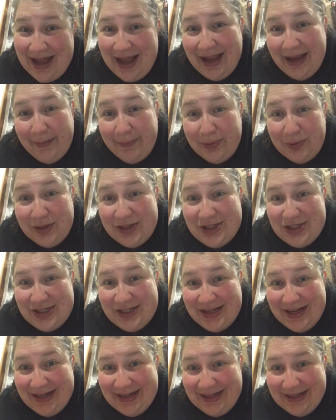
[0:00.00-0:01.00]
I
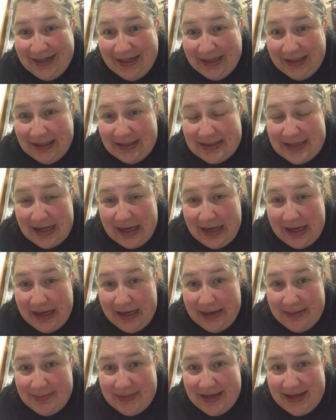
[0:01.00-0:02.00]
appreciate it
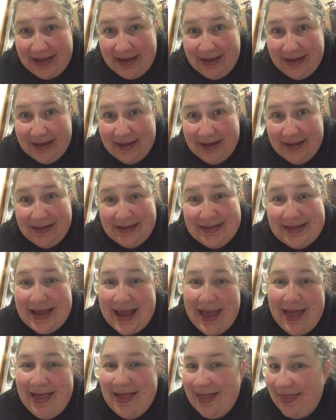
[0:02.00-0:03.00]
anytime, and
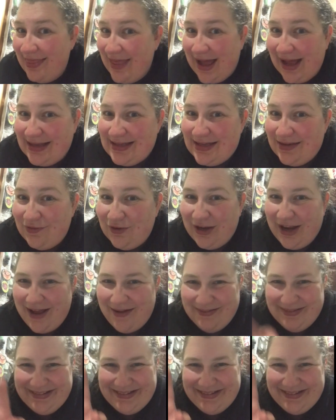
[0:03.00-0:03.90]
that's it for now.